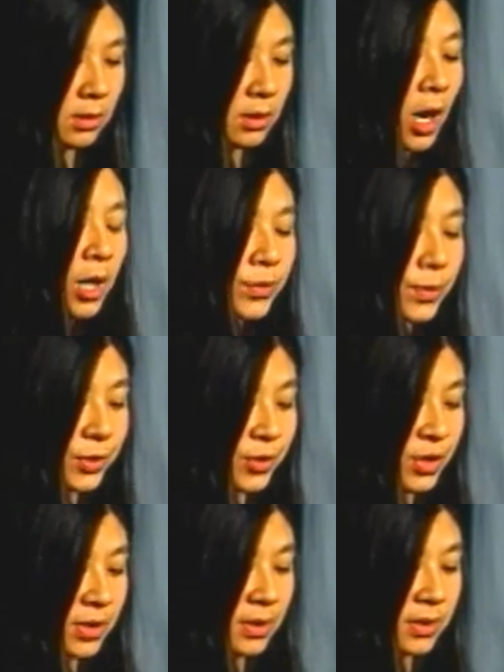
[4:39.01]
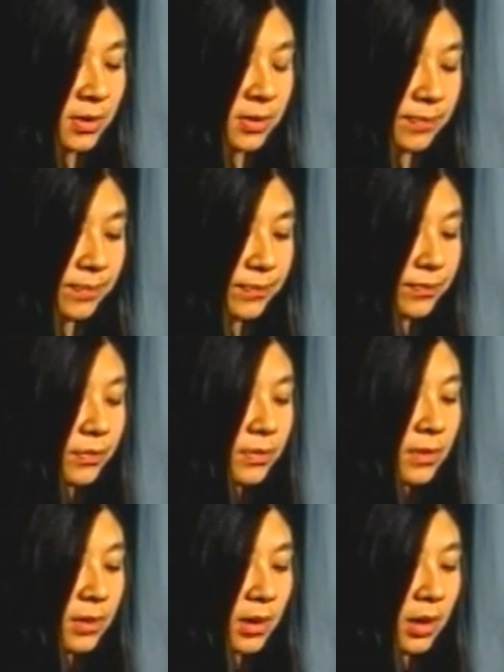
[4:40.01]
Cockroaches.
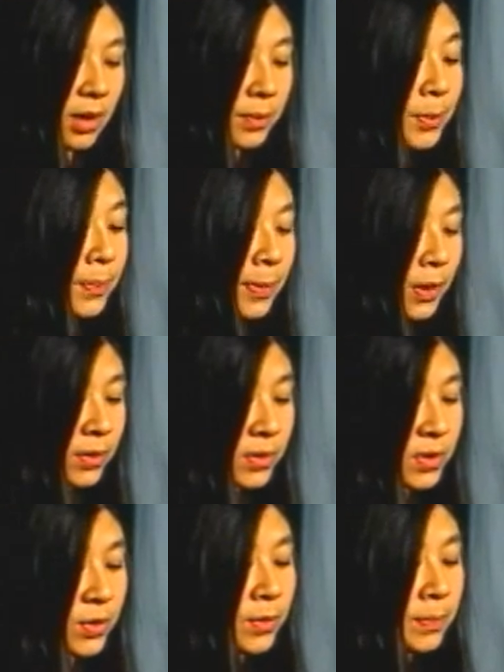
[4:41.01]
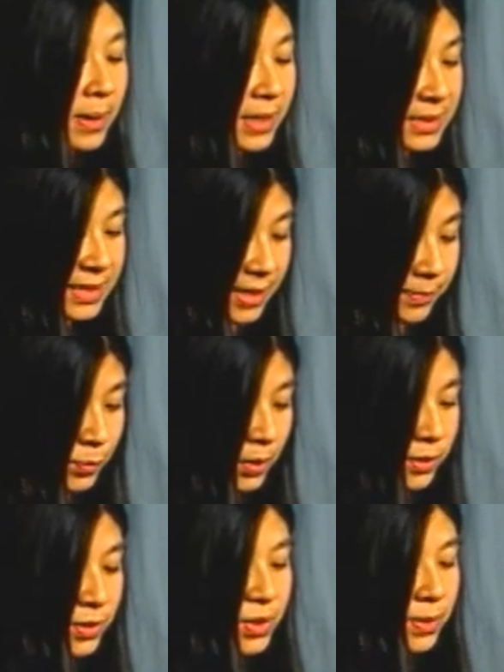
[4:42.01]
A proposal by
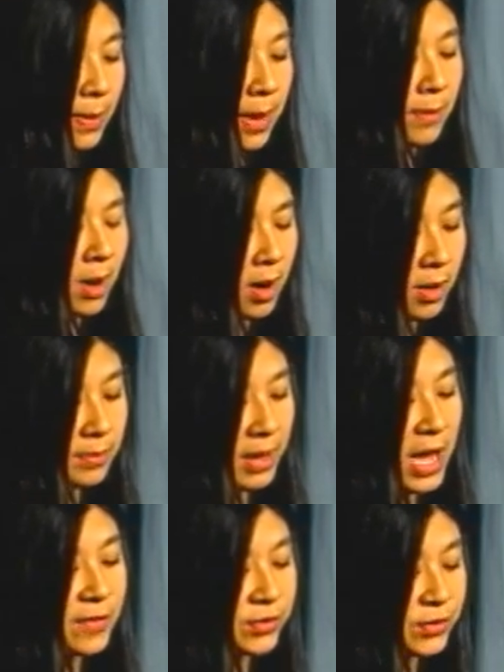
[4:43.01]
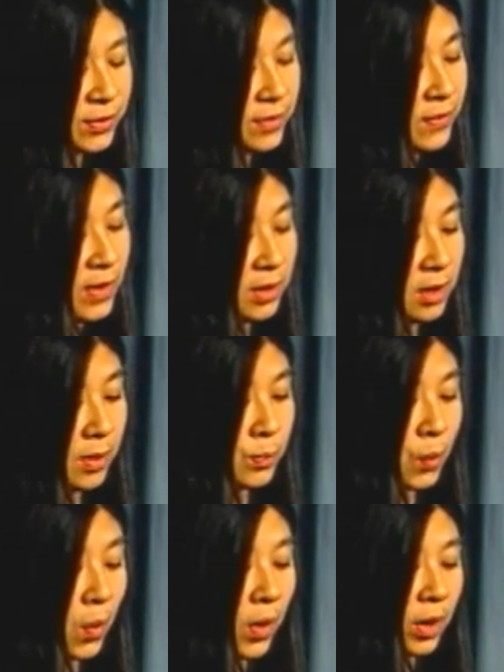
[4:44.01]
someone to my mom after the Vietnam
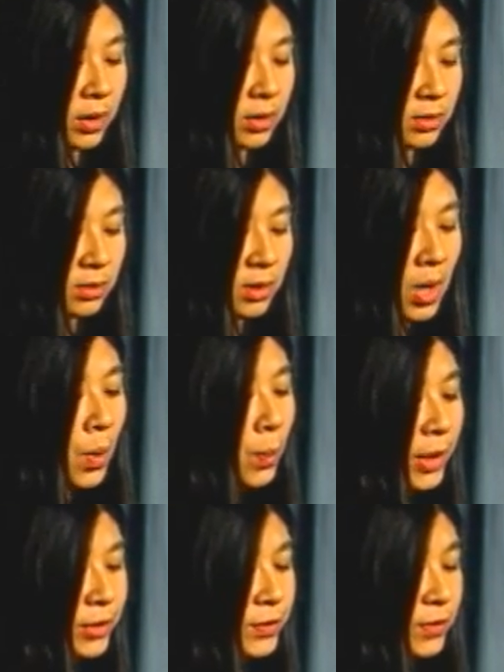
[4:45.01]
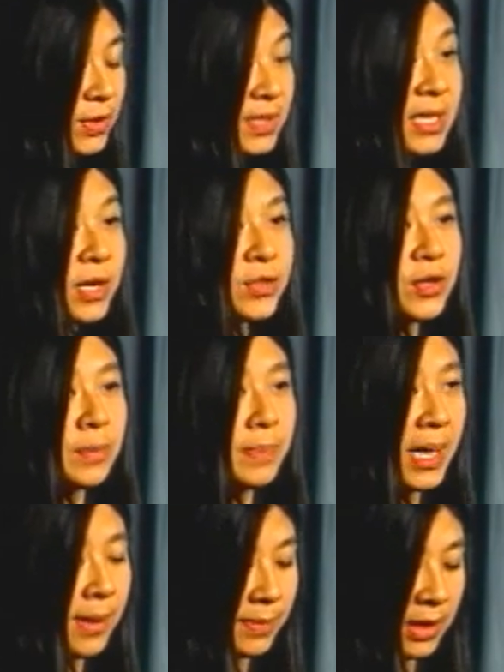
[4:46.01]
War. Why don't you sell your
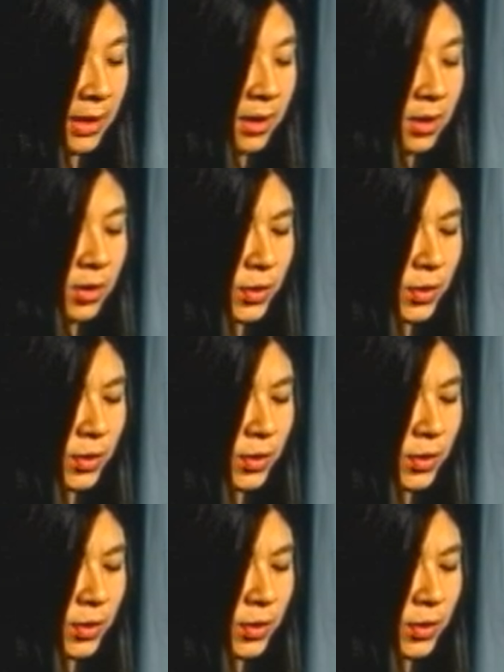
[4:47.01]
baby?